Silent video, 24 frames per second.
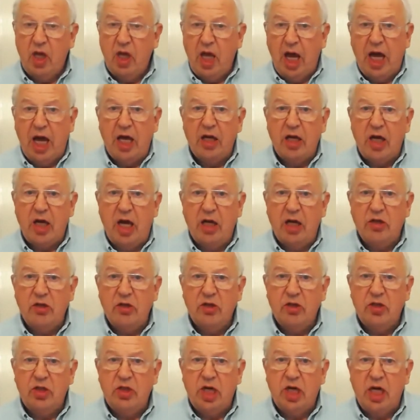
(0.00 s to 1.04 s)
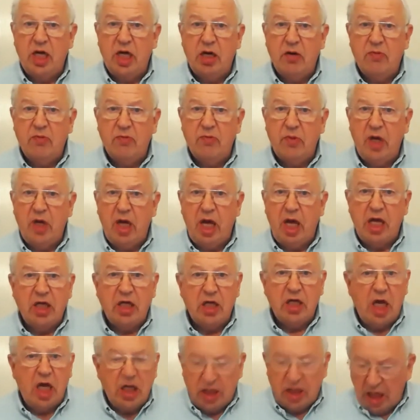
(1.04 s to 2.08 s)
And
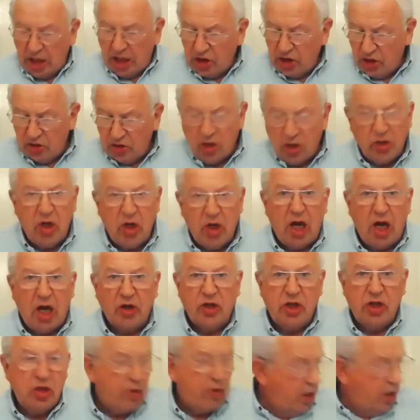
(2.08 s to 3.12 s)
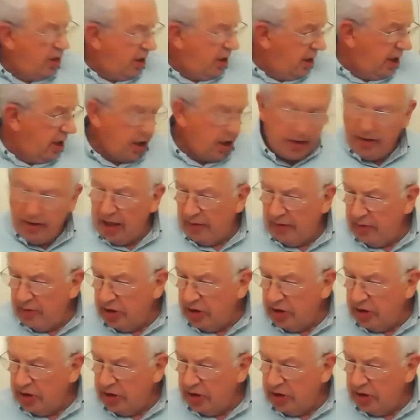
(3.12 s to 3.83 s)
in case you don't know how to do it, let me